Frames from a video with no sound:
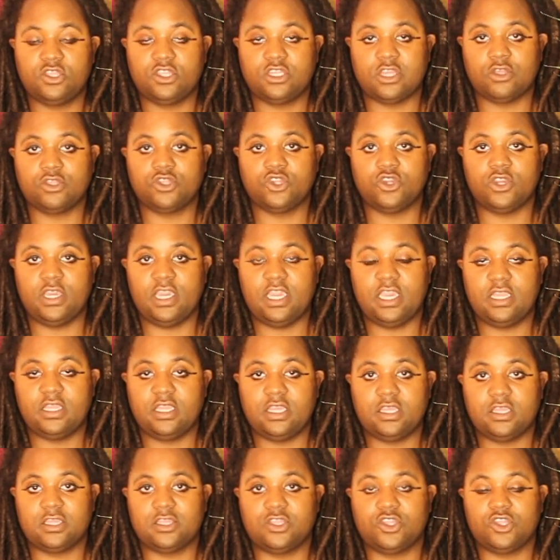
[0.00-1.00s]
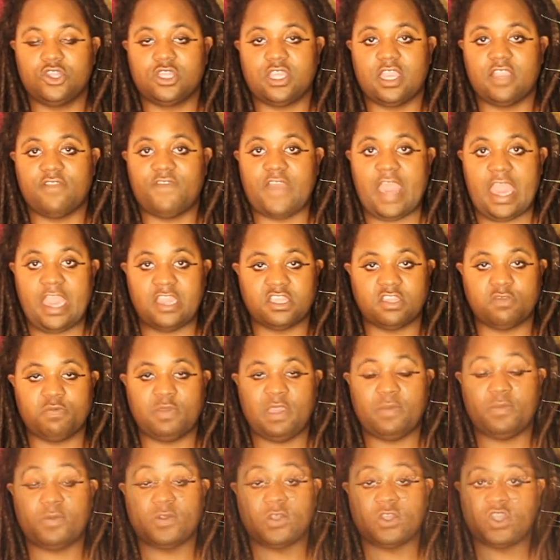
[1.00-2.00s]
Shelter-in is just advising
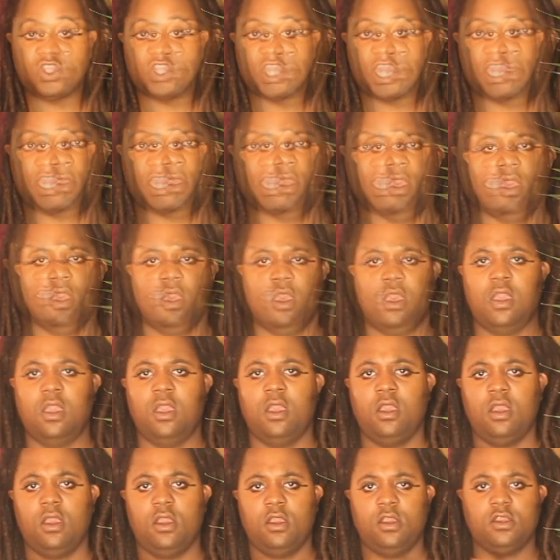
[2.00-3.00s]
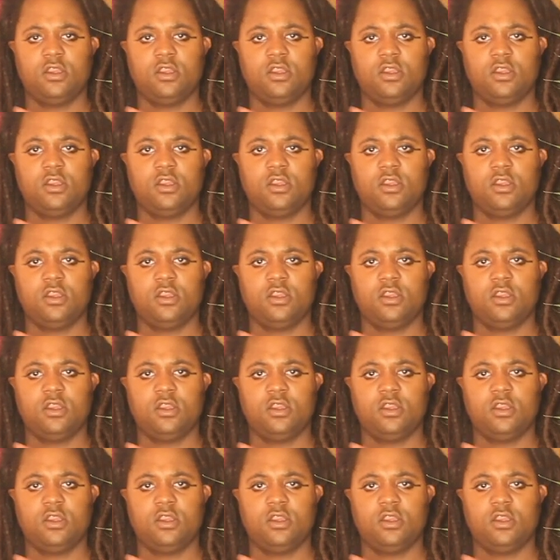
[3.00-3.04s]
people to stay in. Lock.